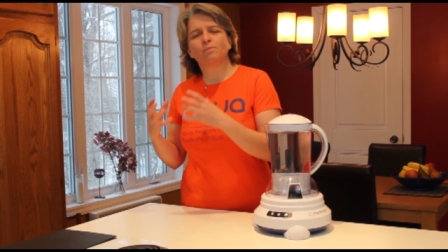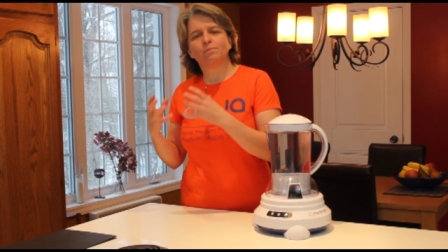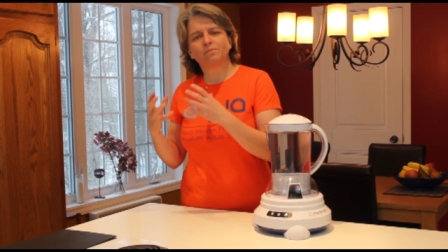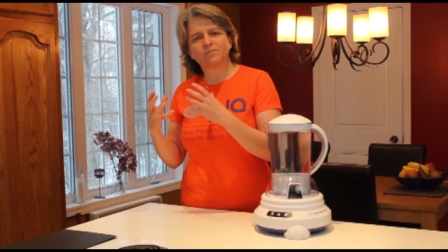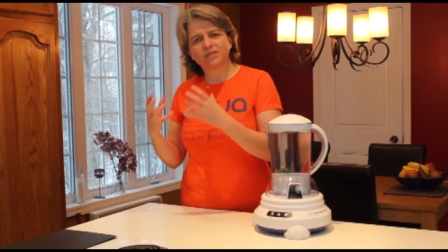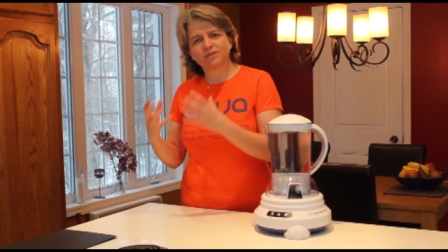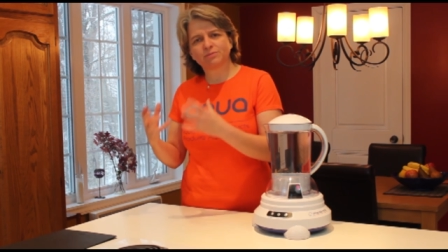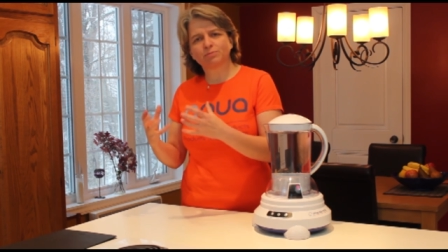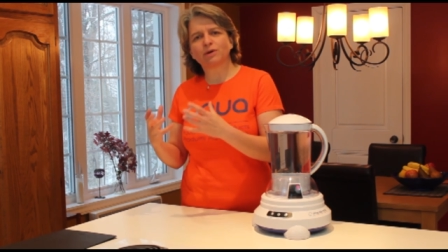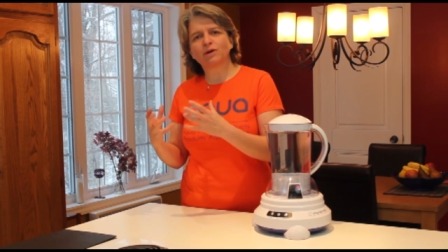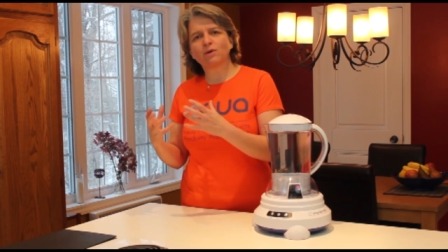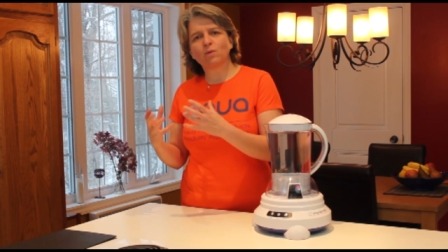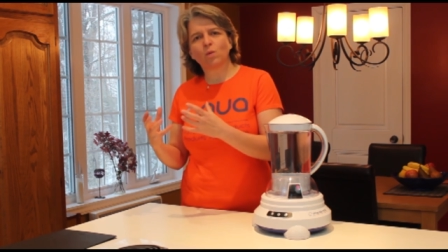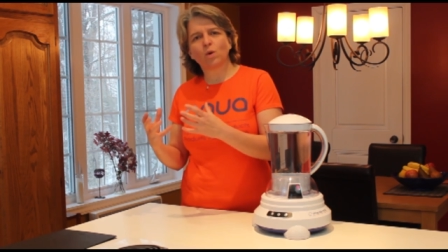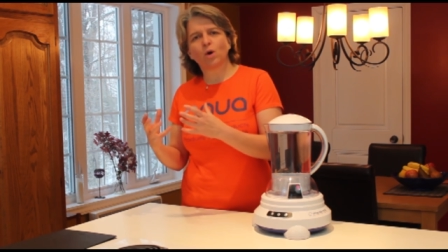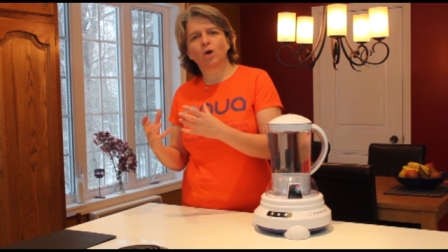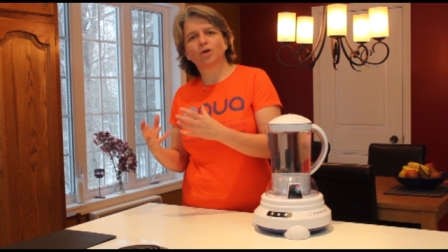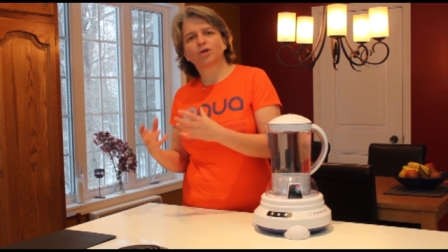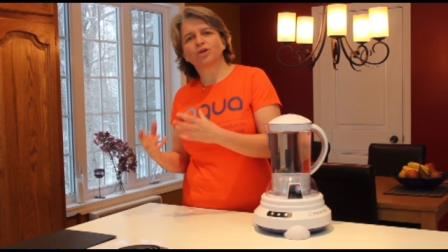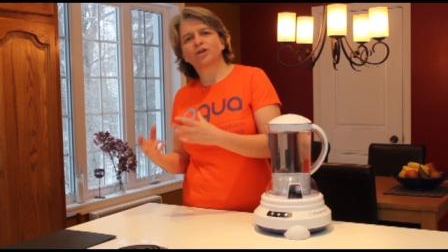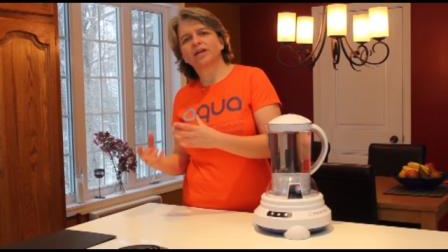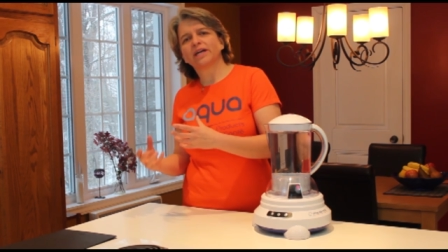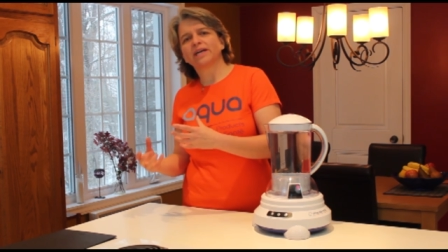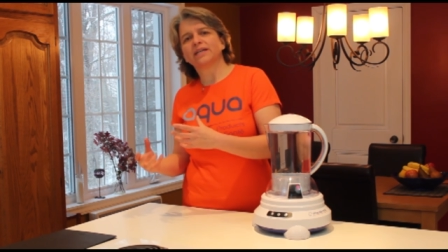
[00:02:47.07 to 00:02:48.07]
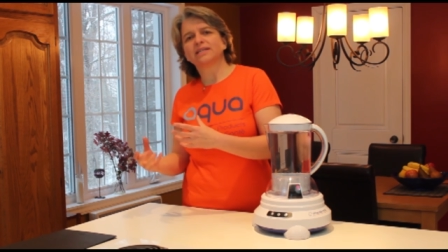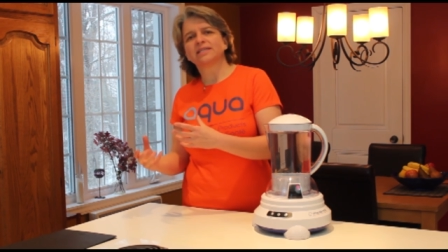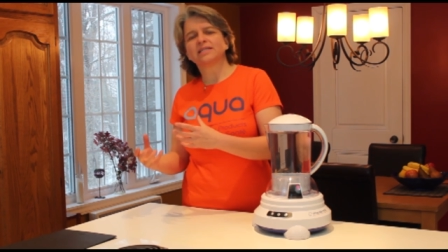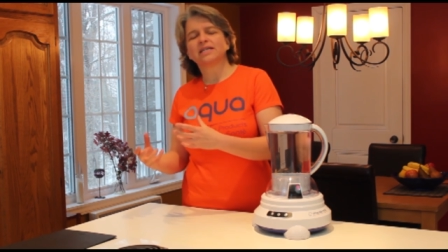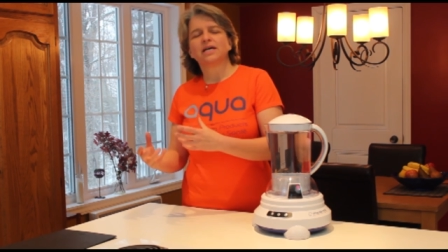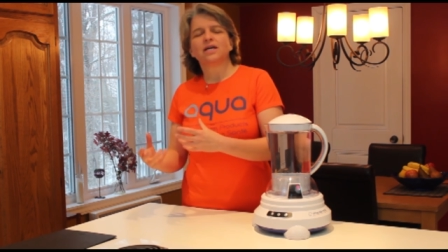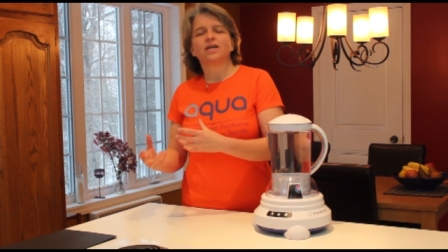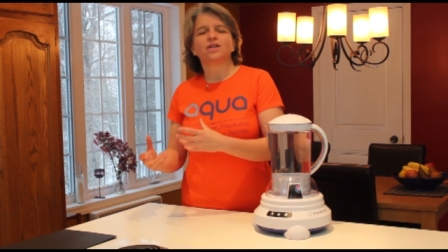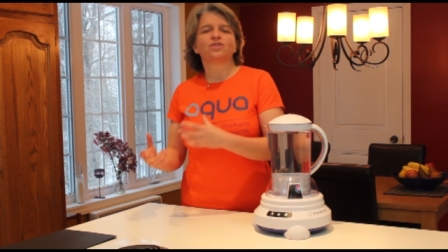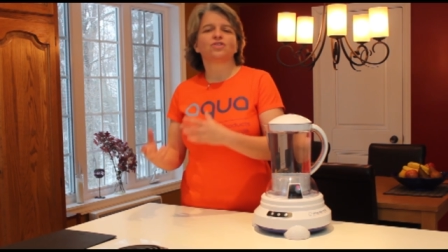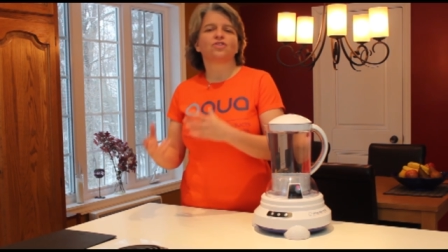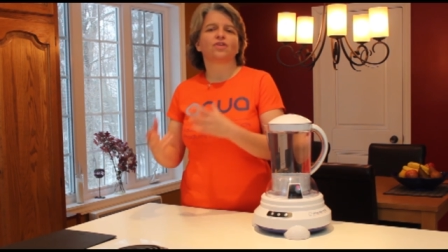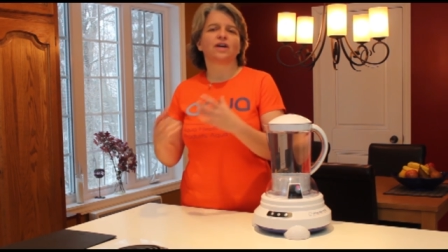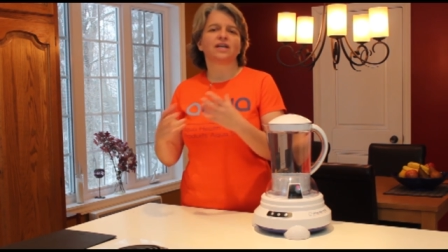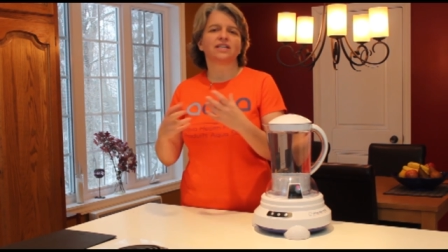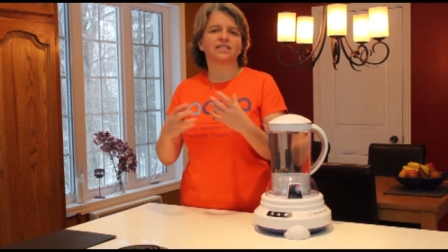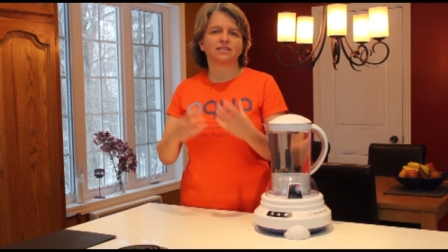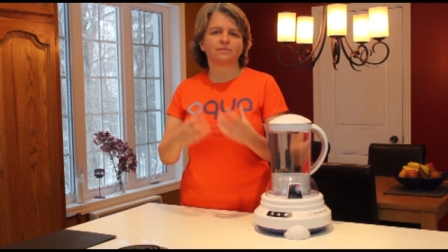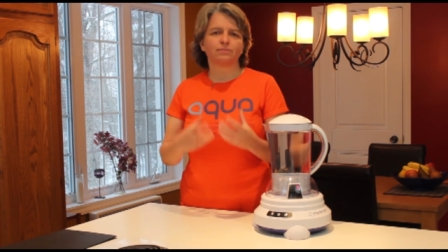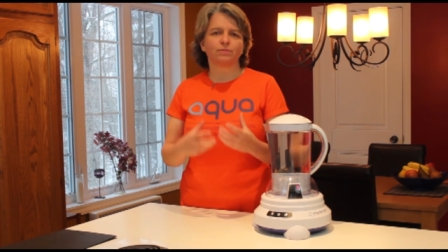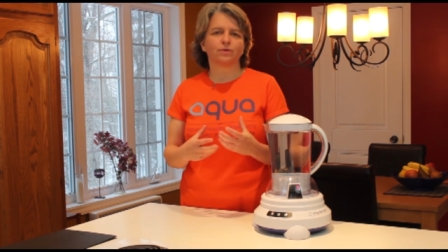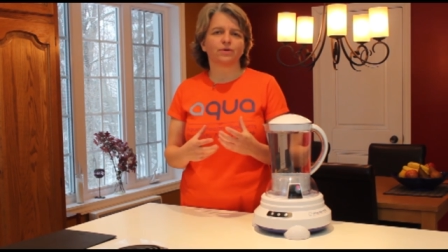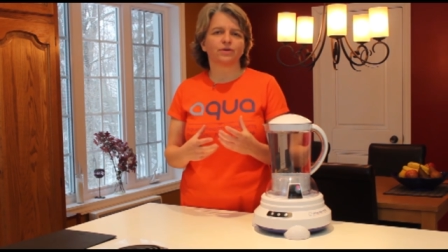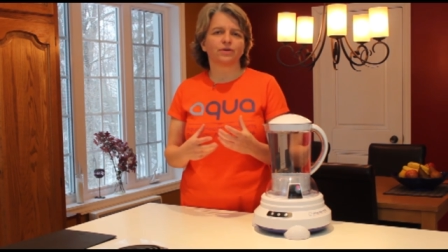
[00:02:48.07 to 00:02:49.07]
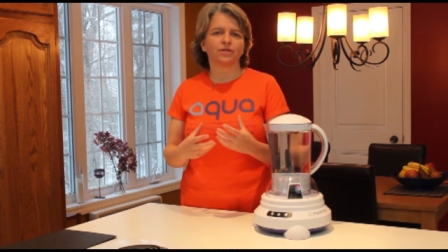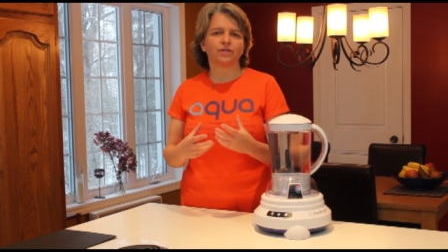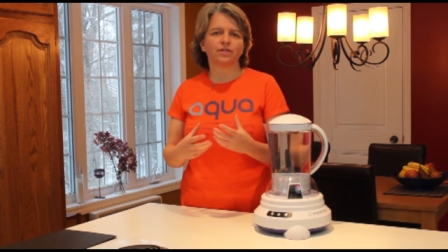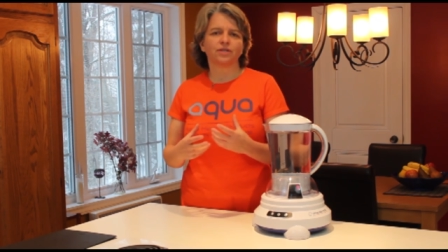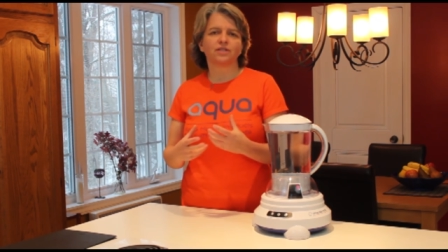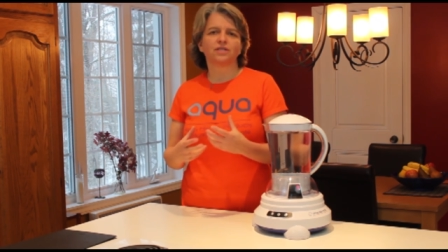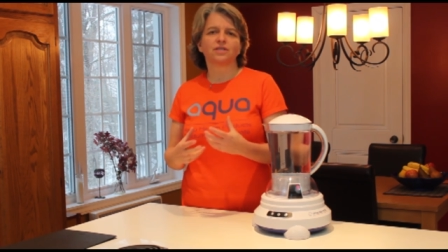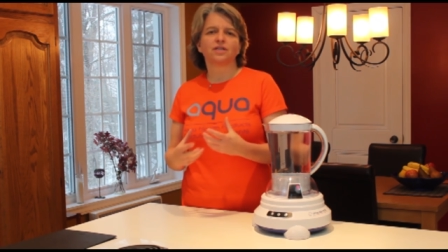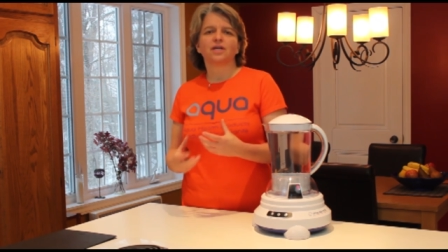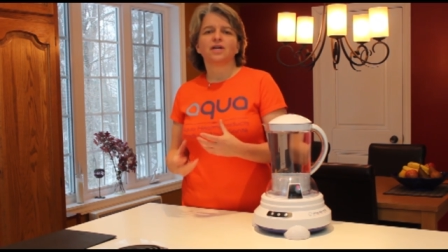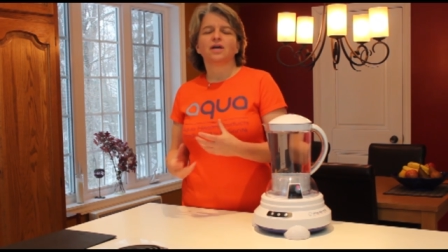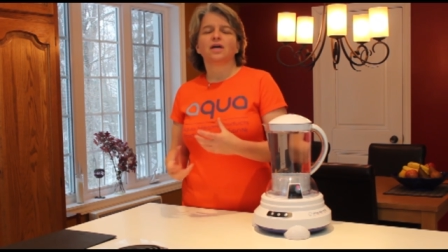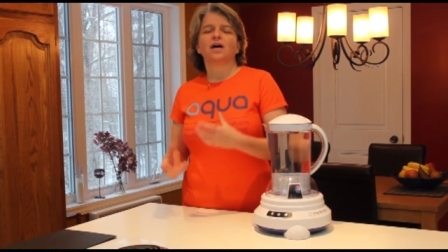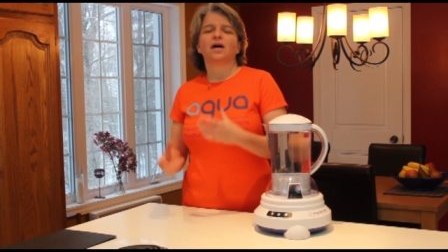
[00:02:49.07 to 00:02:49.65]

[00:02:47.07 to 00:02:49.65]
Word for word: spring water gets transported,